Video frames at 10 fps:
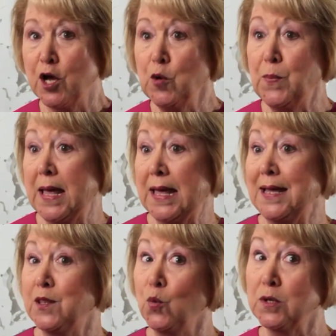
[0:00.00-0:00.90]

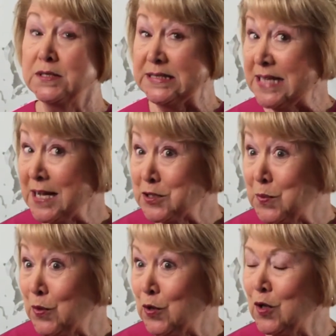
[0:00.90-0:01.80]
copay, the word
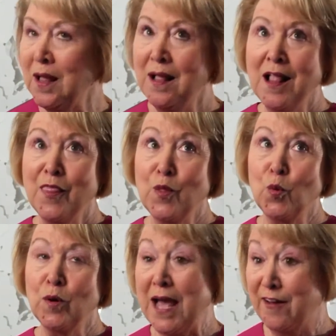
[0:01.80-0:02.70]
deductible, the
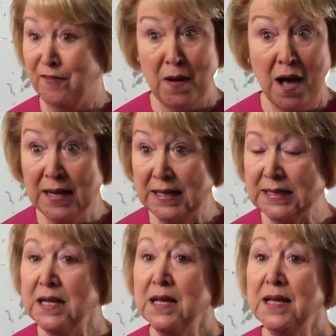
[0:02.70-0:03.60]
word out of
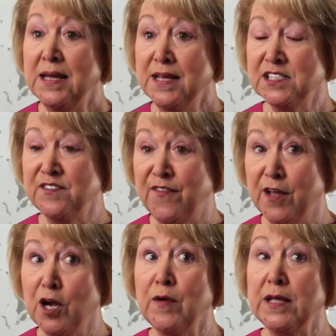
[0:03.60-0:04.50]
pocket is
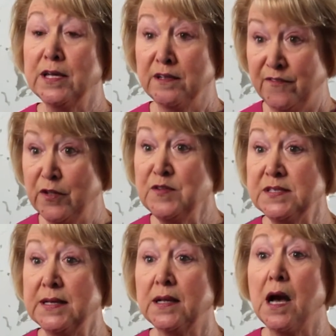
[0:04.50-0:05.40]
very
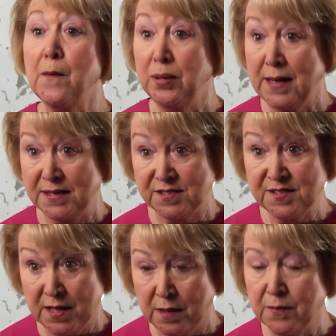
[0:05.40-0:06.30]
confusing and complex to
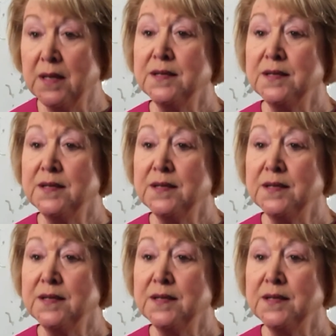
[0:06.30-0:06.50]
some.